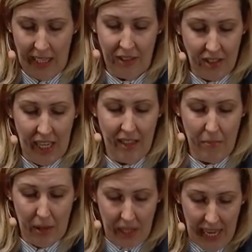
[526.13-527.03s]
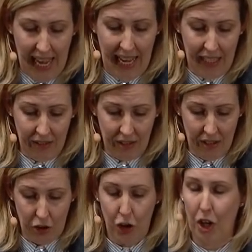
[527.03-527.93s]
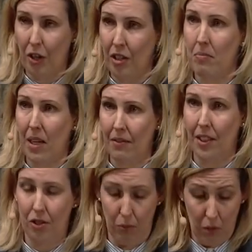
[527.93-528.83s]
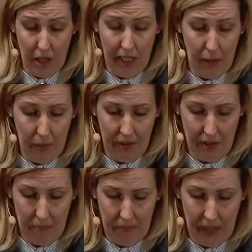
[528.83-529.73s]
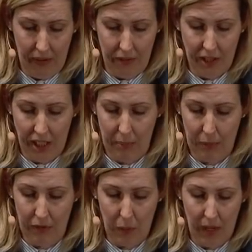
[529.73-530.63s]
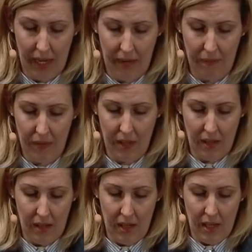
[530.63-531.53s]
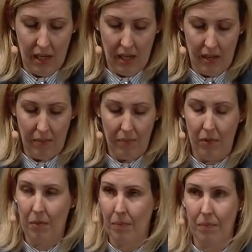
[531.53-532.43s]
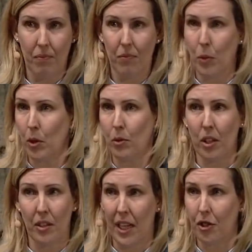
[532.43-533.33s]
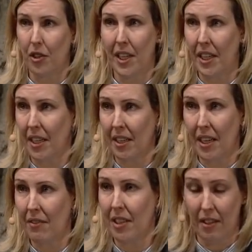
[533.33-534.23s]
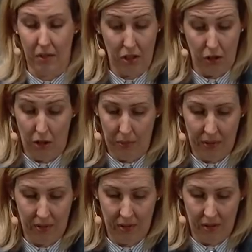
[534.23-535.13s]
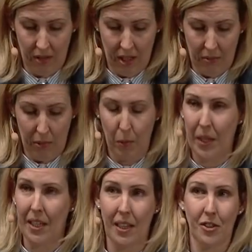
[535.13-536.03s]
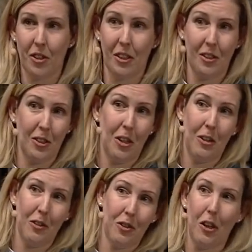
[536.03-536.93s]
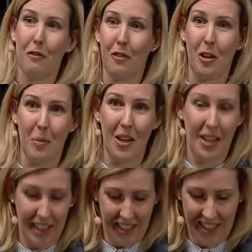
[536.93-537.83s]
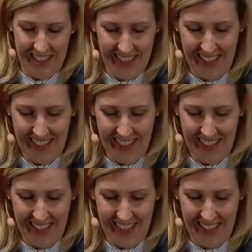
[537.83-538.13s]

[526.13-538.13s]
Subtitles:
I had to take them by the hand and show them my vision, working with them every step of the way. And we all know that training never, never stops. But we had to start so far behind.